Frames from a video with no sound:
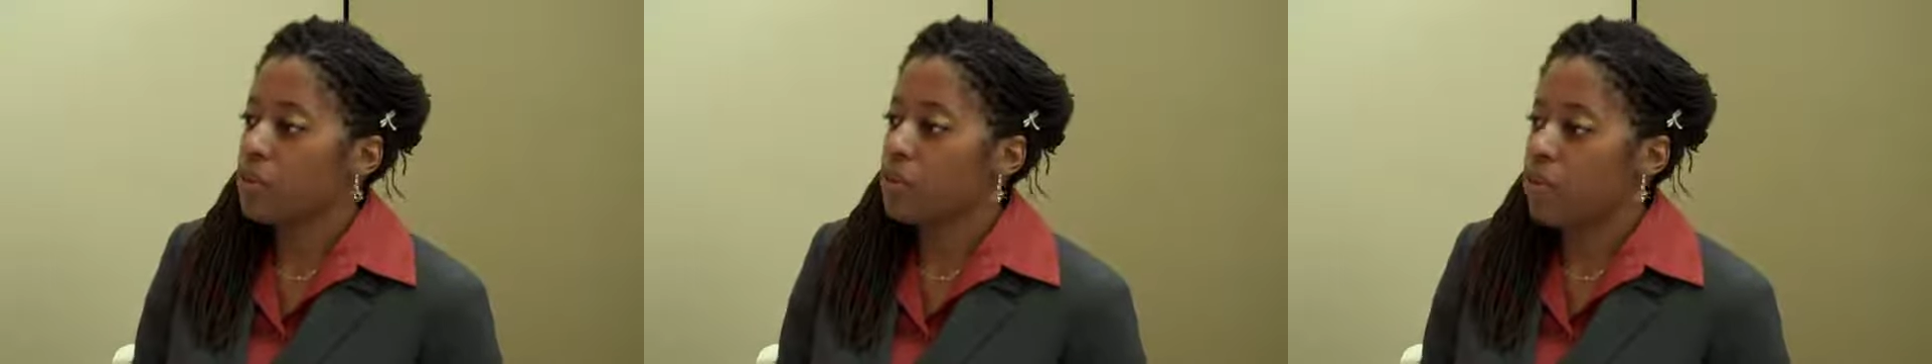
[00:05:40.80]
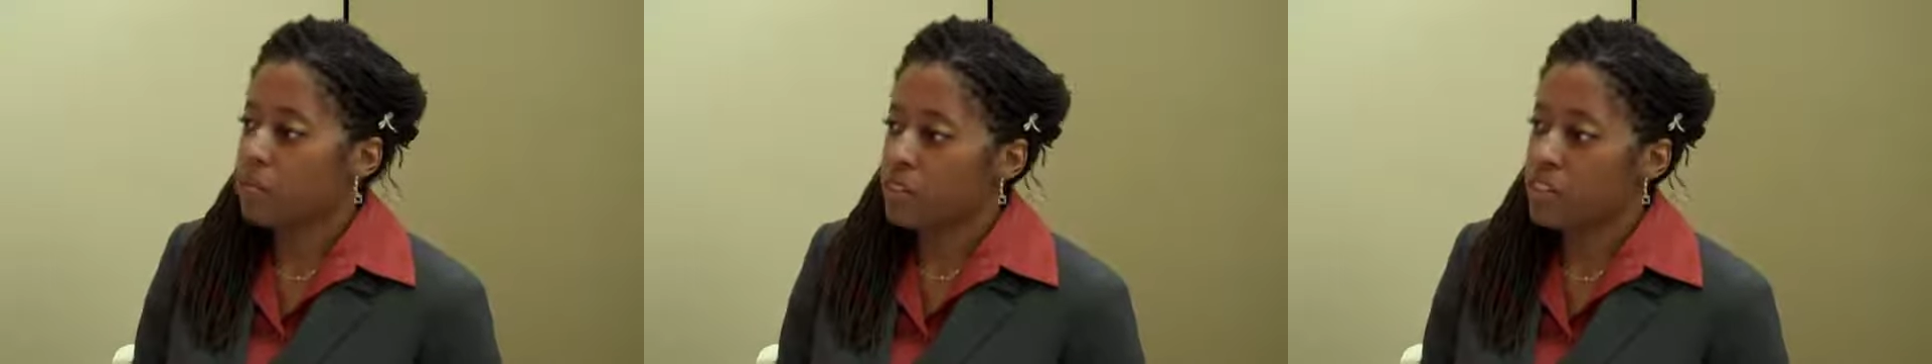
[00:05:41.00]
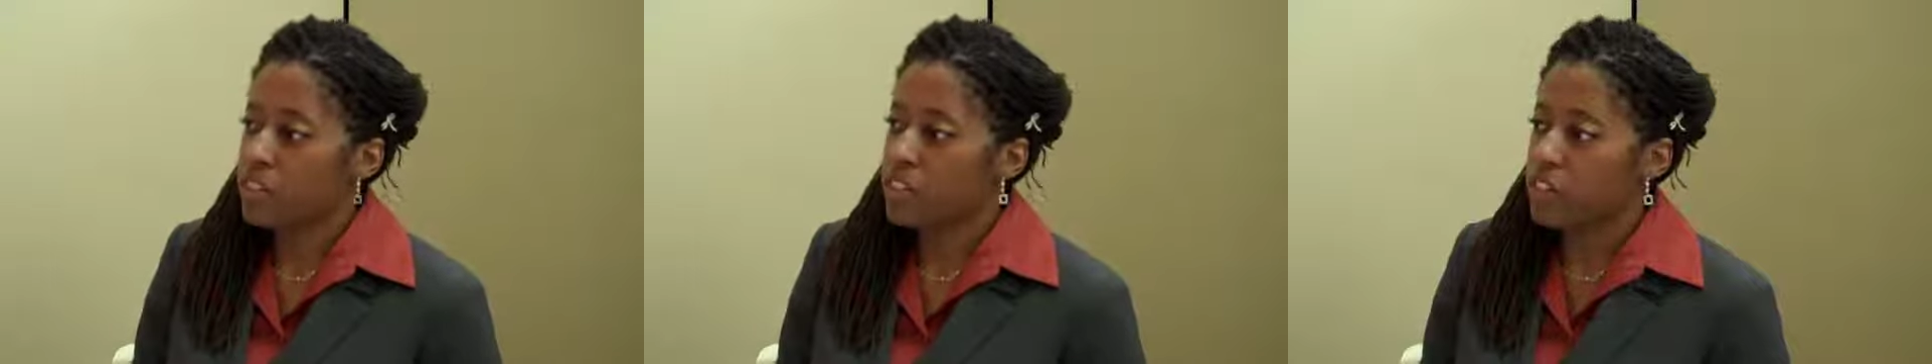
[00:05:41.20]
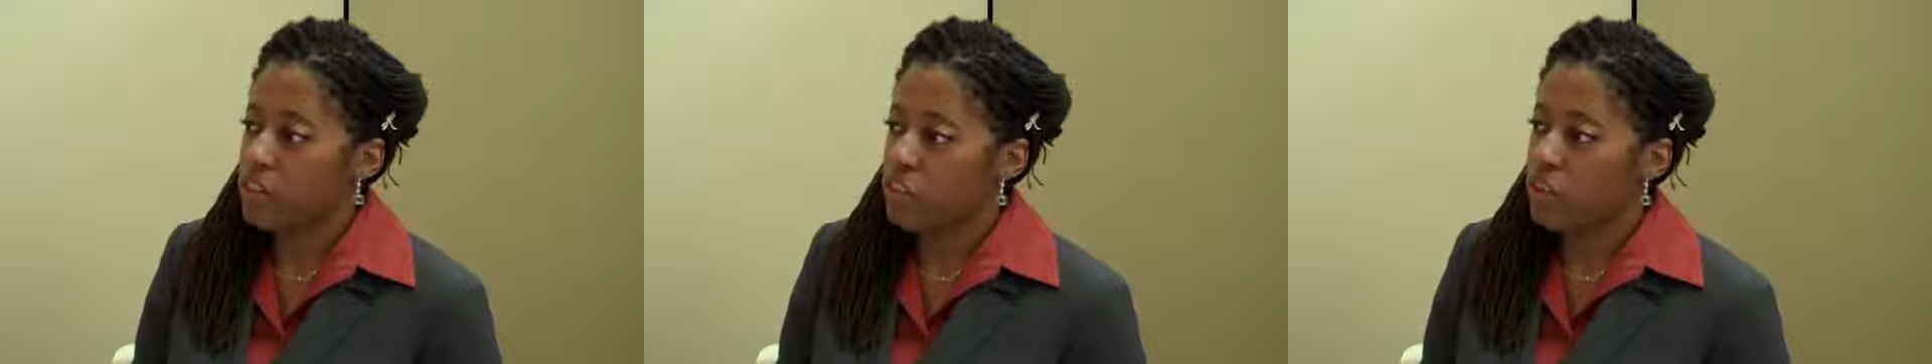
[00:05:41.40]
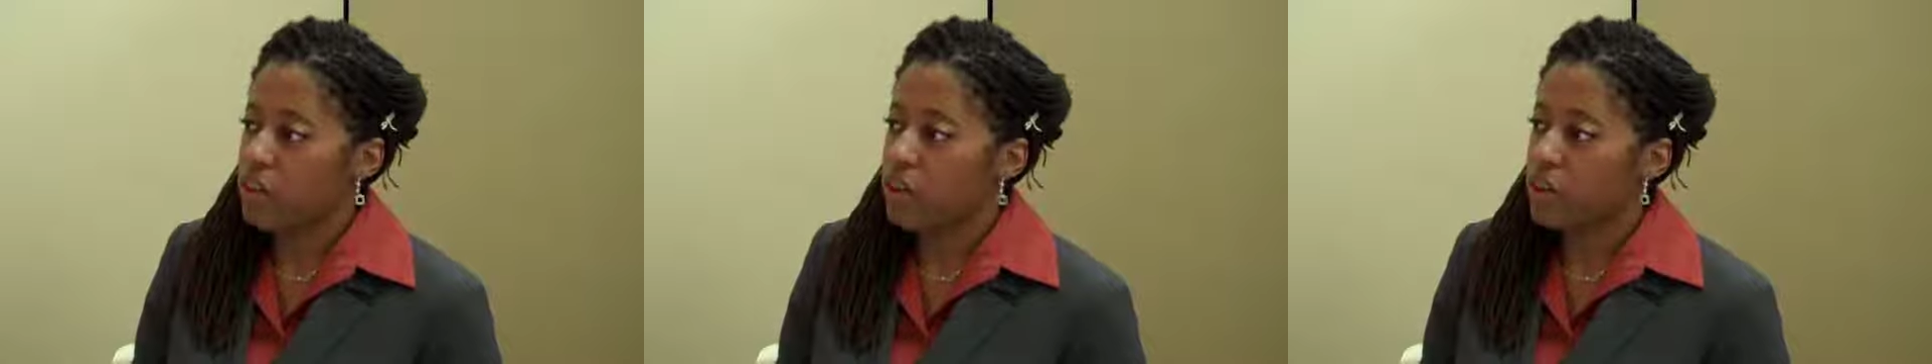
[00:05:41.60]
Reverend
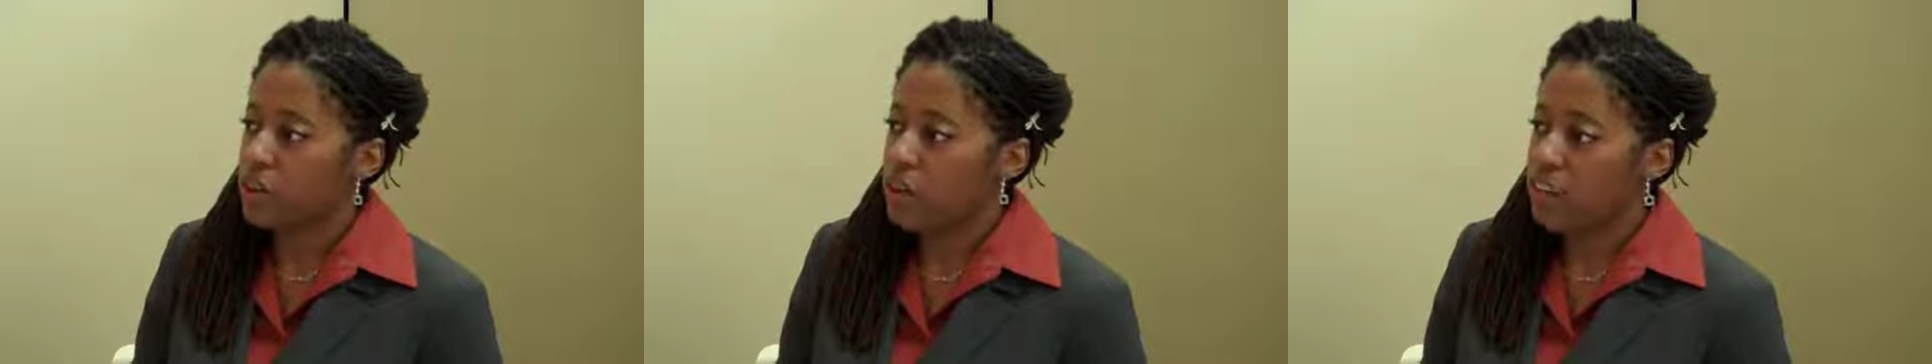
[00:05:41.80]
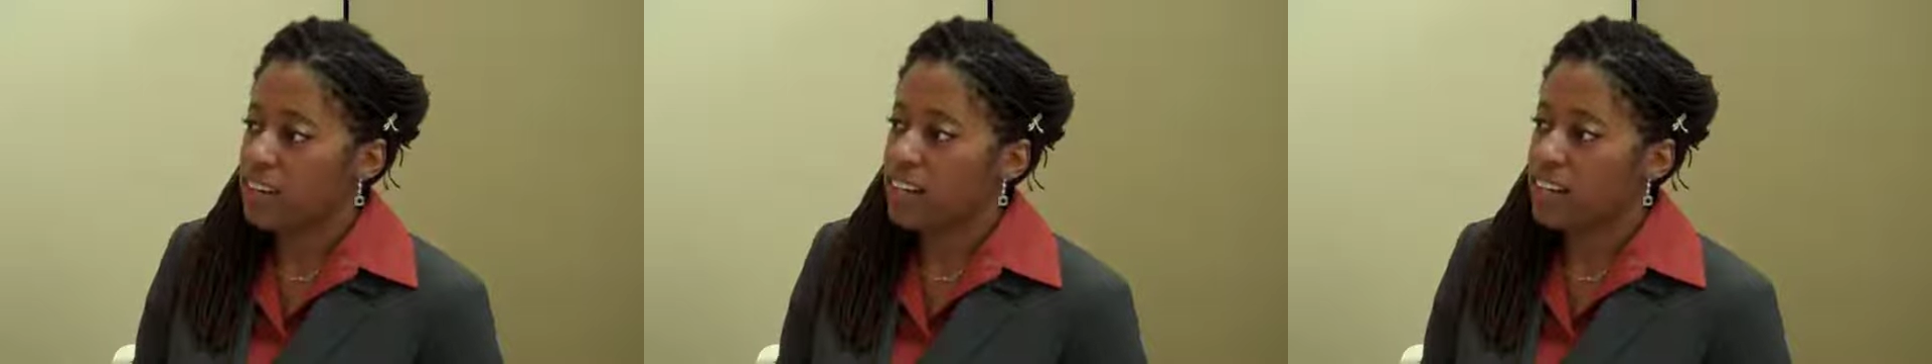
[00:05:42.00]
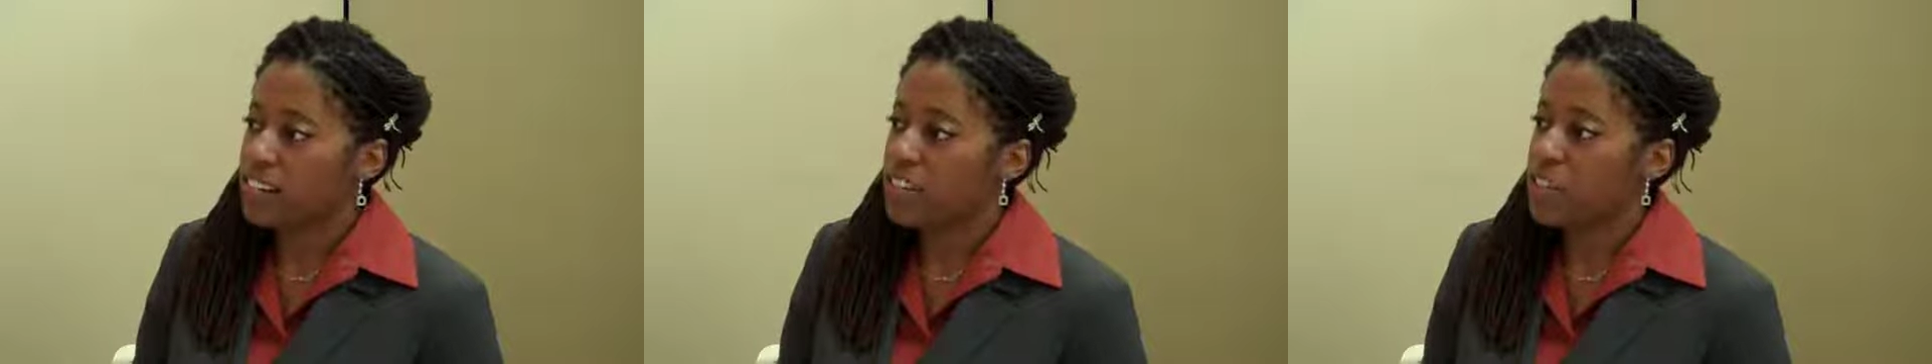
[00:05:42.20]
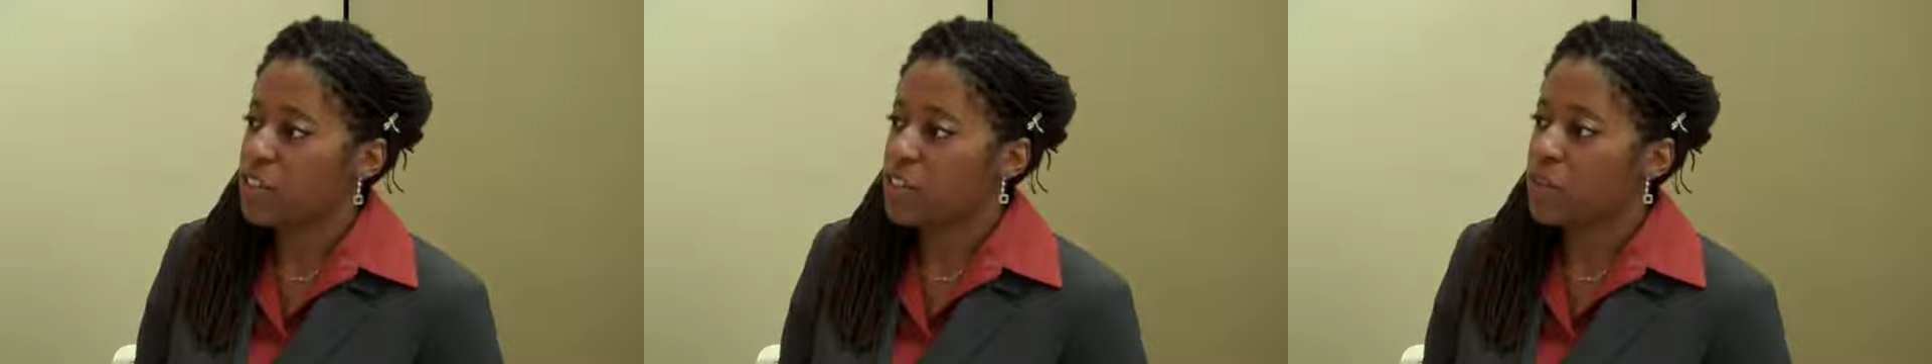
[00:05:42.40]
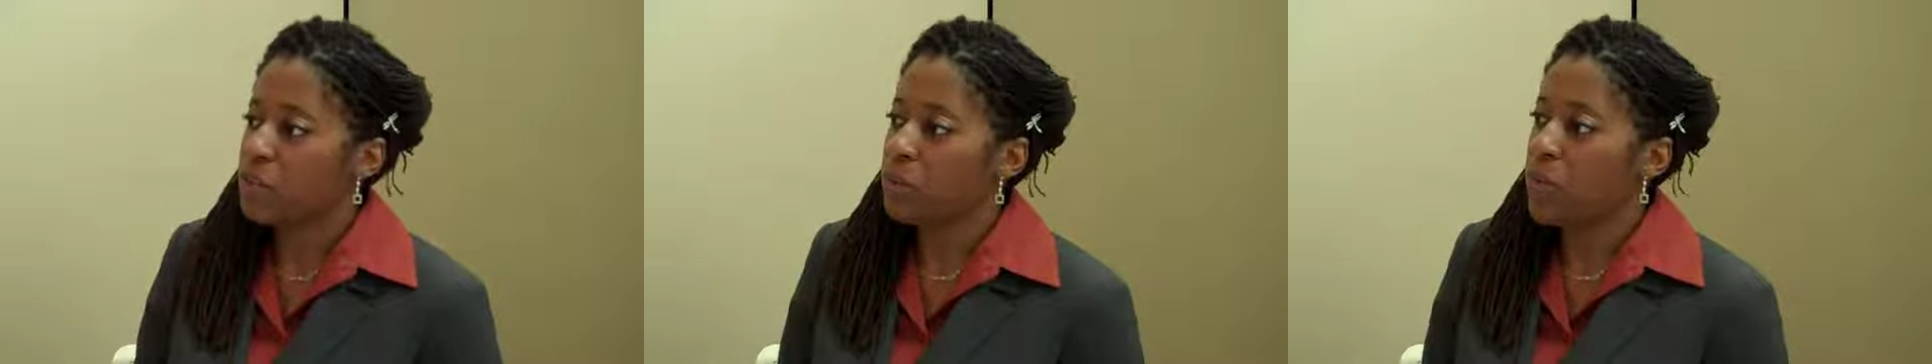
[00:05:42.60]
Jeremiah Wright
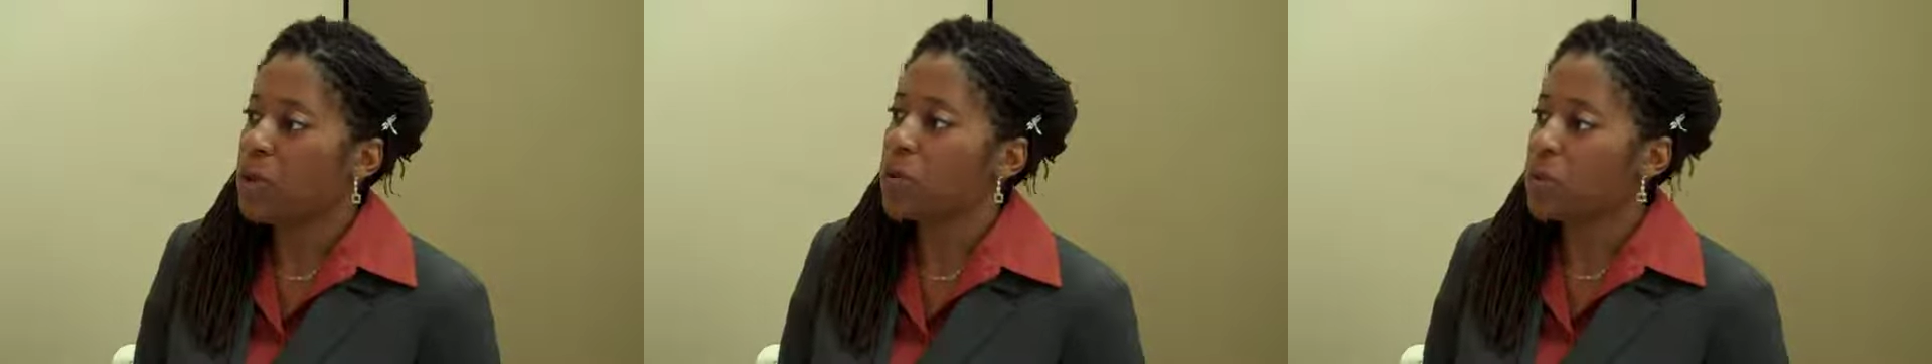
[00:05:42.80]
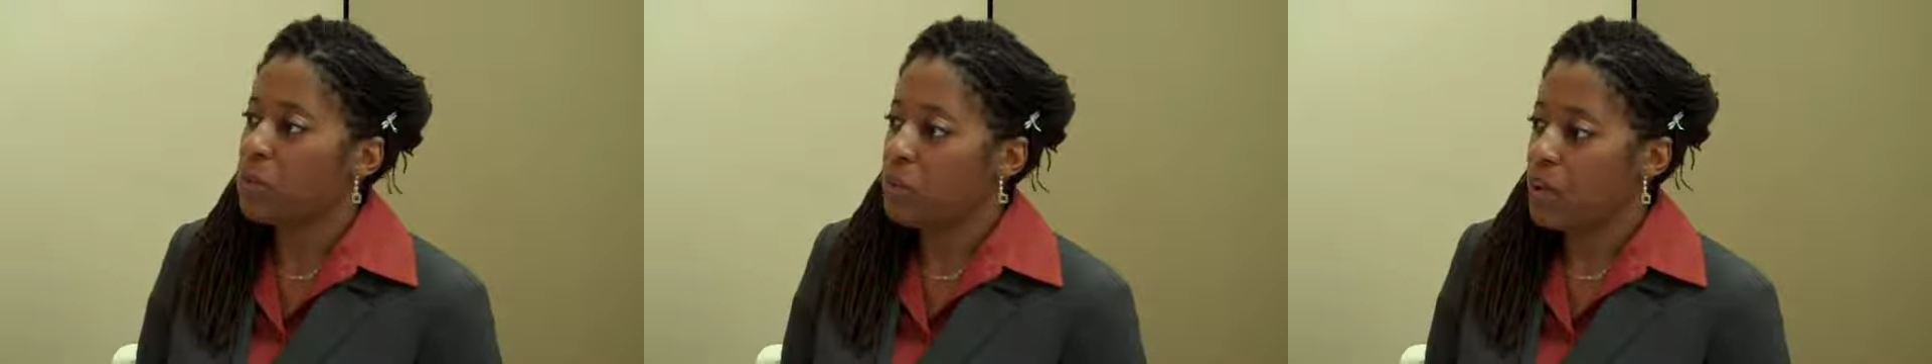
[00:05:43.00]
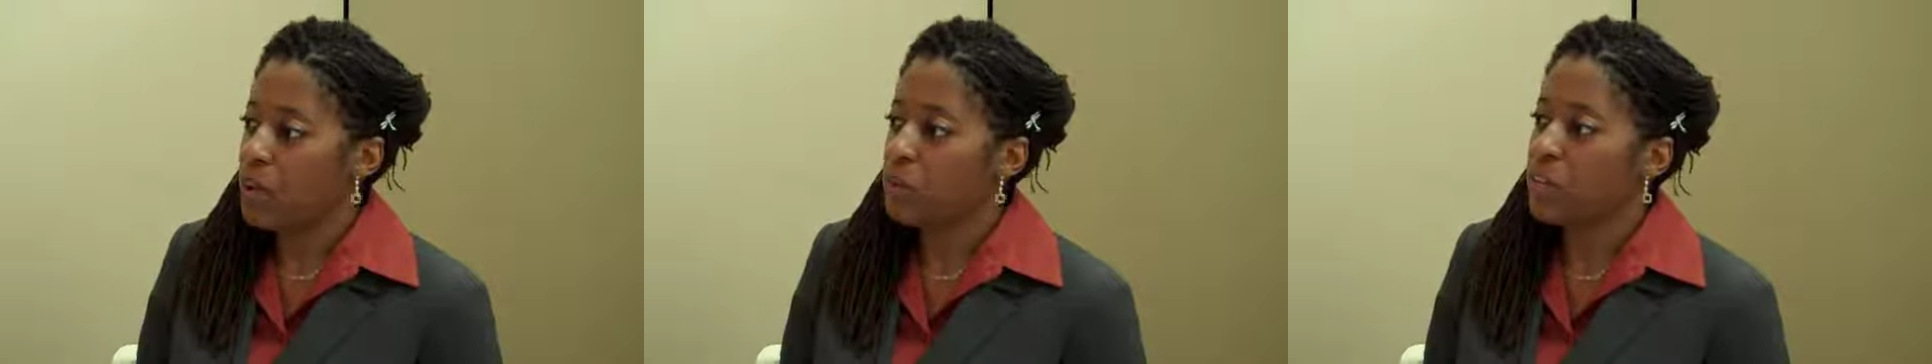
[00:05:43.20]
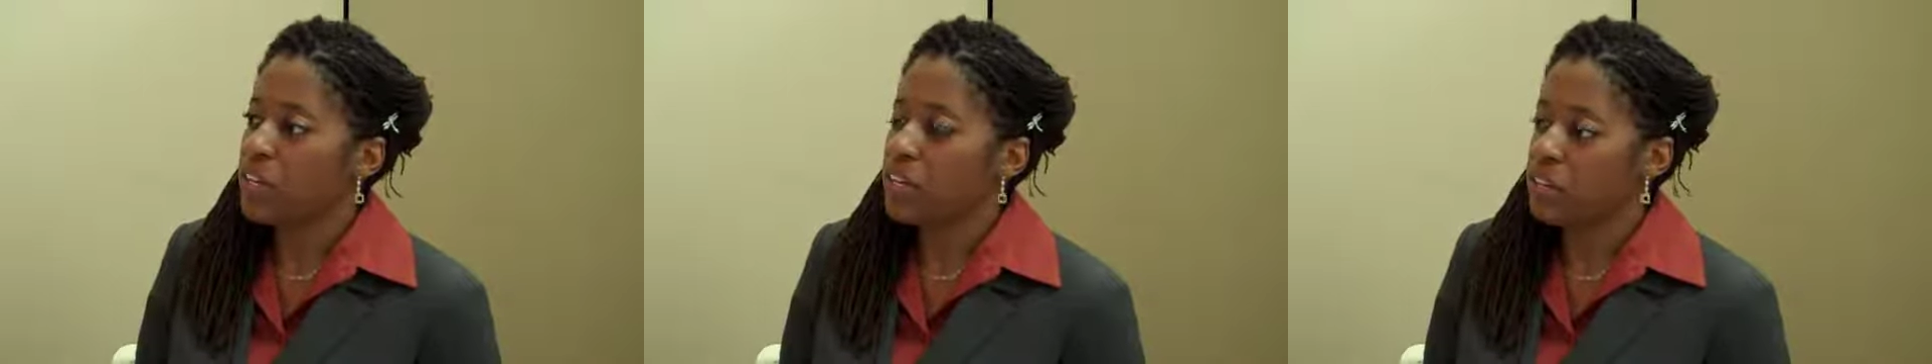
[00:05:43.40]
issue around Obama,